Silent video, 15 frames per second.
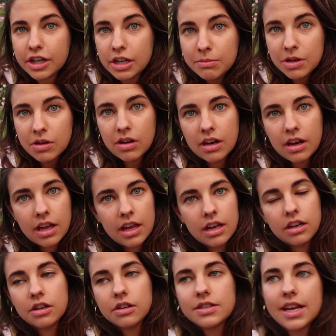community
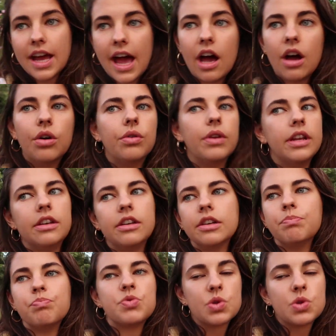and your town and your